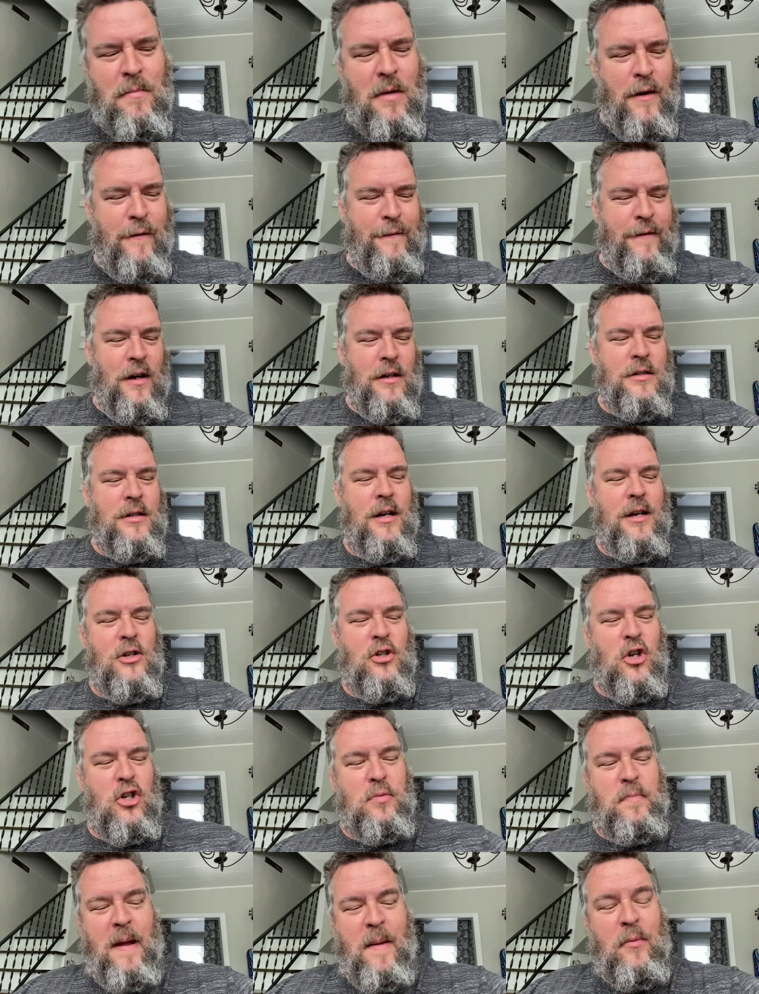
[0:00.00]
malfunction as
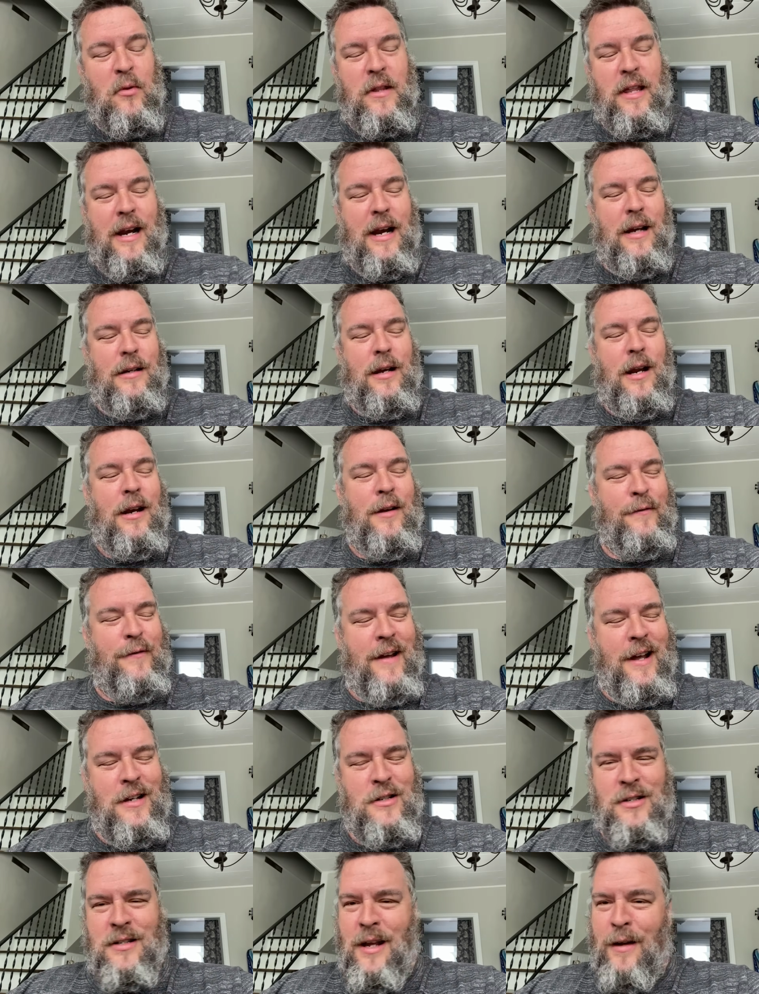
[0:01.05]
those people that identify
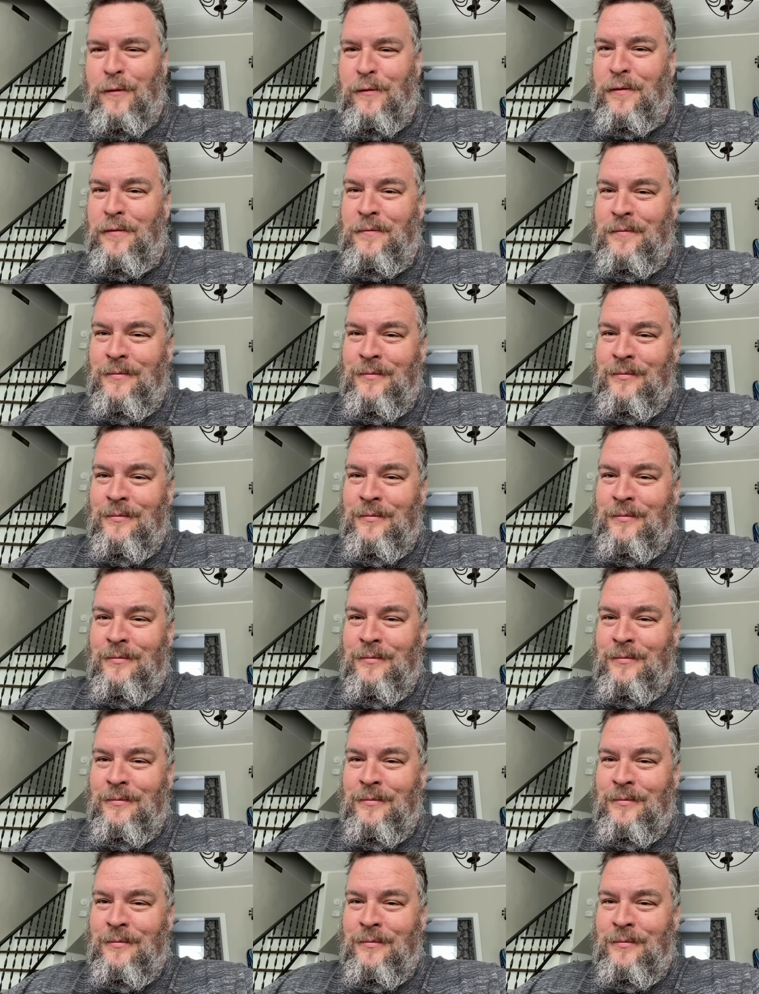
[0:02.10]
as stuff.